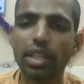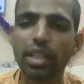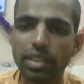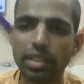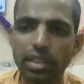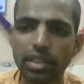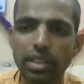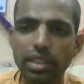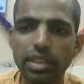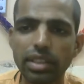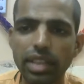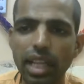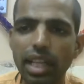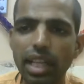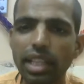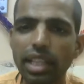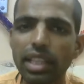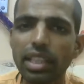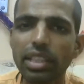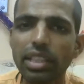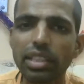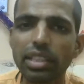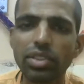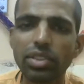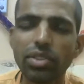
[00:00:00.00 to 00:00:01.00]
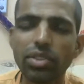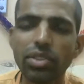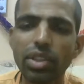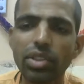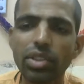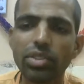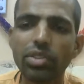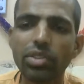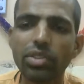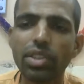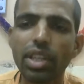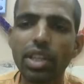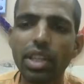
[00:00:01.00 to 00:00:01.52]
said this to
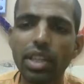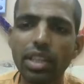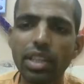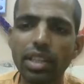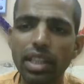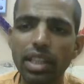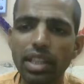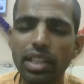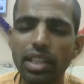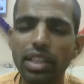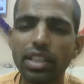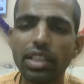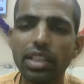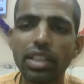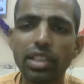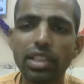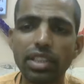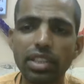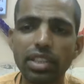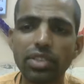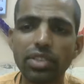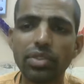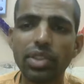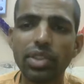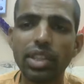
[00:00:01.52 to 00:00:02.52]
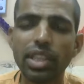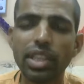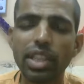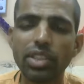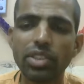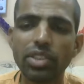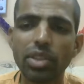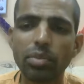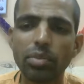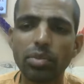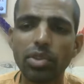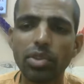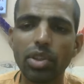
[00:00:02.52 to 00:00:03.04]
Arjuna, that this is
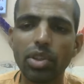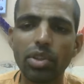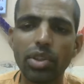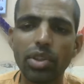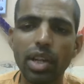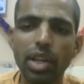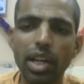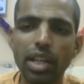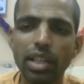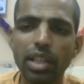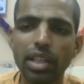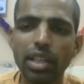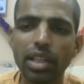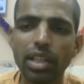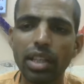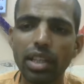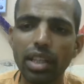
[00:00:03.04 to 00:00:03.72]
weakness of your heart.